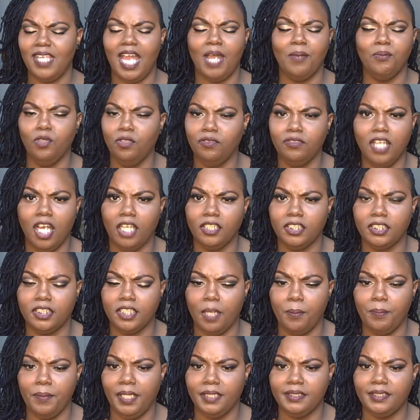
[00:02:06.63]
I moved on to
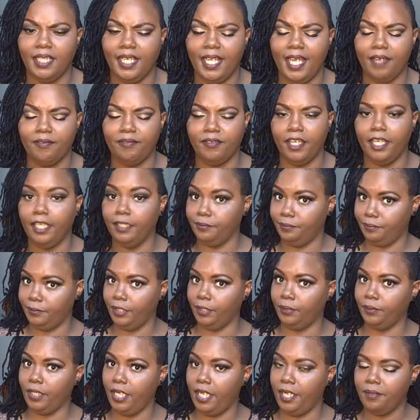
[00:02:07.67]
something else to laugh at.
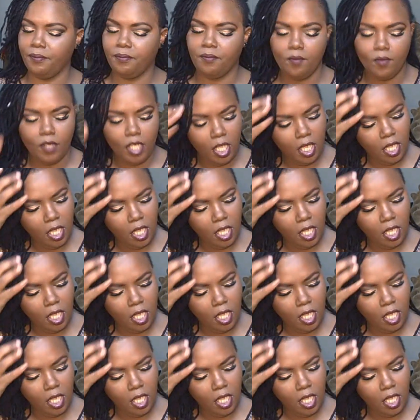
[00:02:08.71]
Okay?